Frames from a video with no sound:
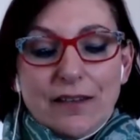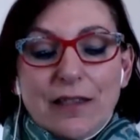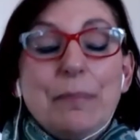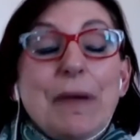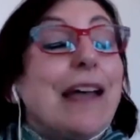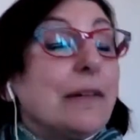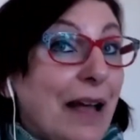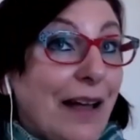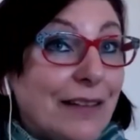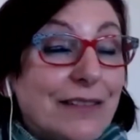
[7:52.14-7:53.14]
the
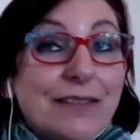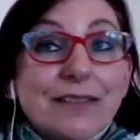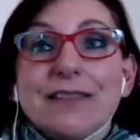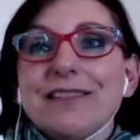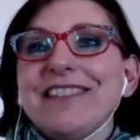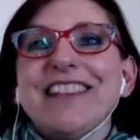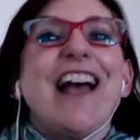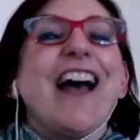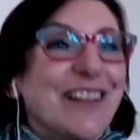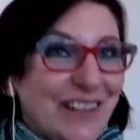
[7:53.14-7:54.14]
bad parts,
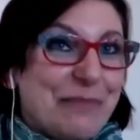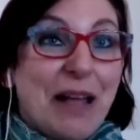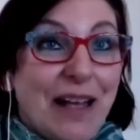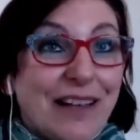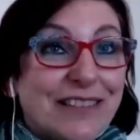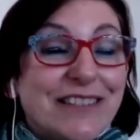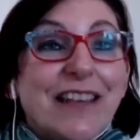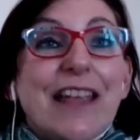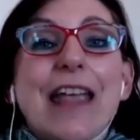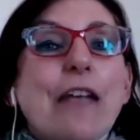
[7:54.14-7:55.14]
the ugly
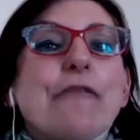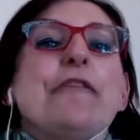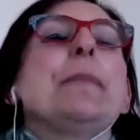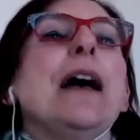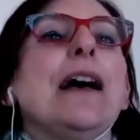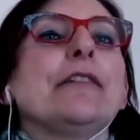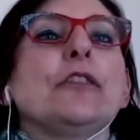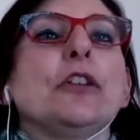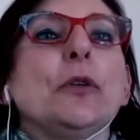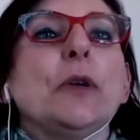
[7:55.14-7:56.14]
parts, every part of
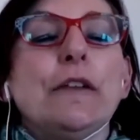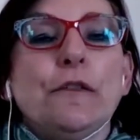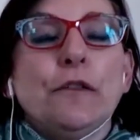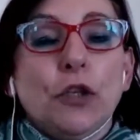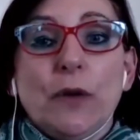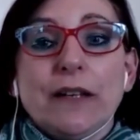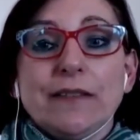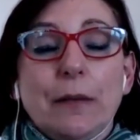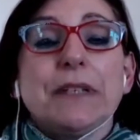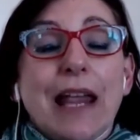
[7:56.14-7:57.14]
you. If you
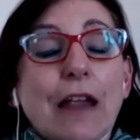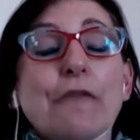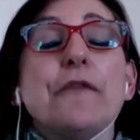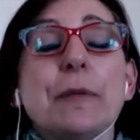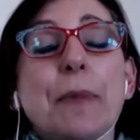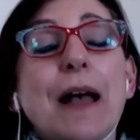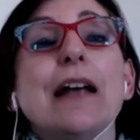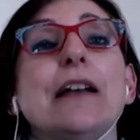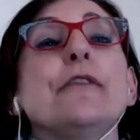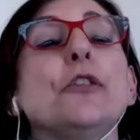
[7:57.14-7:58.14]
accept every
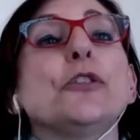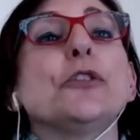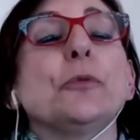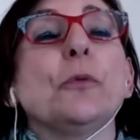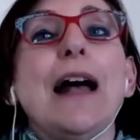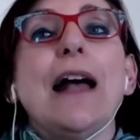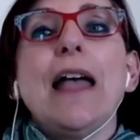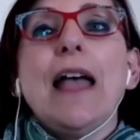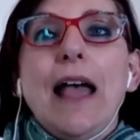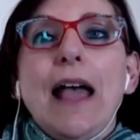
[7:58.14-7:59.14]
part of who you are
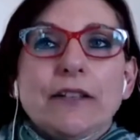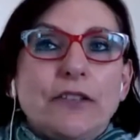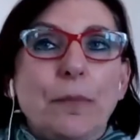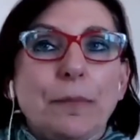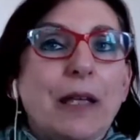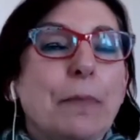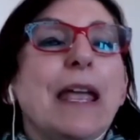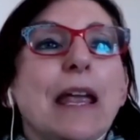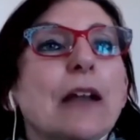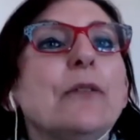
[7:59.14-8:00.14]
and stop comparing